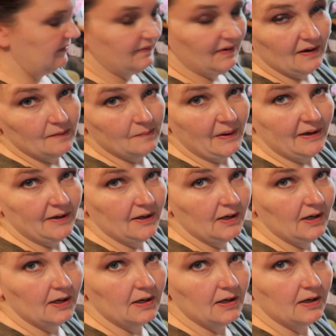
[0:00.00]
we've got our
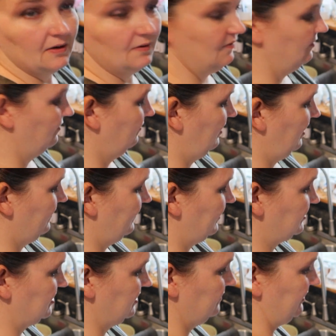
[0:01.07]
butter. We have
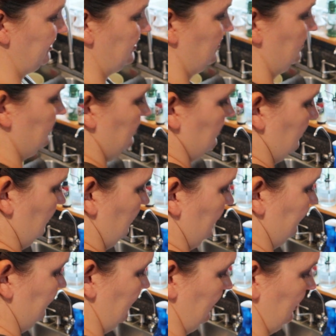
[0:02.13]
our cinnamon.
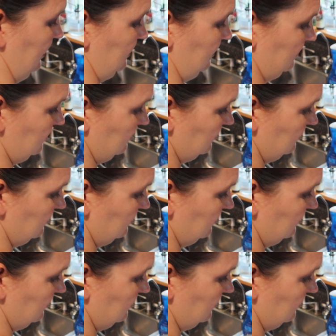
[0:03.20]
Now we need